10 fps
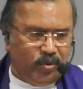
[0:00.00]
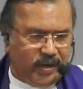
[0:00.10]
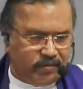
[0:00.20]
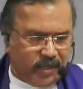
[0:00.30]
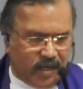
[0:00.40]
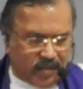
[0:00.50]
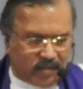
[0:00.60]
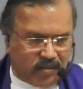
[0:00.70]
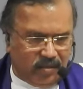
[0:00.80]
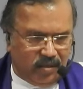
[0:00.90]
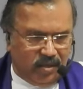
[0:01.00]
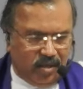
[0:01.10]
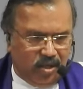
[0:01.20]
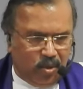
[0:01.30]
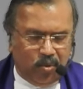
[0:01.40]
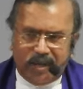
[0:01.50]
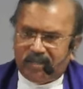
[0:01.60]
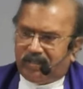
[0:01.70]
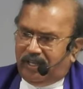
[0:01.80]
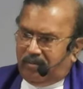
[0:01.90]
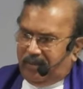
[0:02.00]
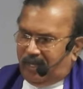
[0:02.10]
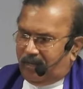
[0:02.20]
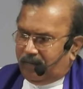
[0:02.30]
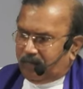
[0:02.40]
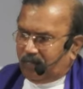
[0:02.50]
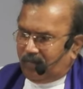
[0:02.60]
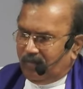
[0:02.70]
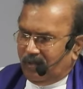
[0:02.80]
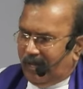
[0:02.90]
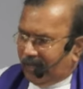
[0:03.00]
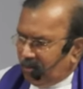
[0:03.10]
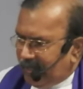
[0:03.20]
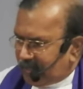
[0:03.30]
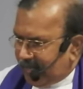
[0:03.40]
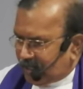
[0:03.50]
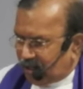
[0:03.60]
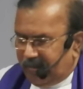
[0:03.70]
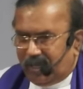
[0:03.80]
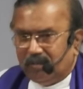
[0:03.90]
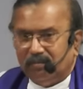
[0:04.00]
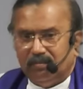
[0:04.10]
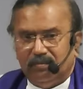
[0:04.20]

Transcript: we have to ask. Who has seen me and who has touched me?